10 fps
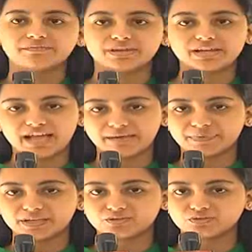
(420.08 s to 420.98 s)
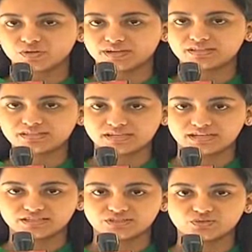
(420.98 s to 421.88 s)
I am very happy to join this
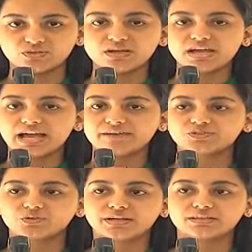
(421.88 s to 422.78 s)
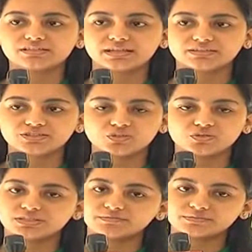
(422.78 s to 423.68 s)
NGO. I have joined this
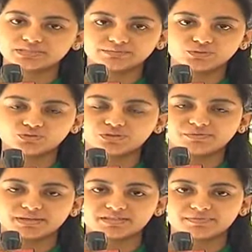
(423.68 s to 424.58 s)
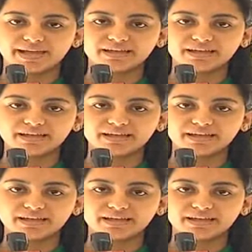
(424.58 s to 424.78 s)
NGO some 2-3 months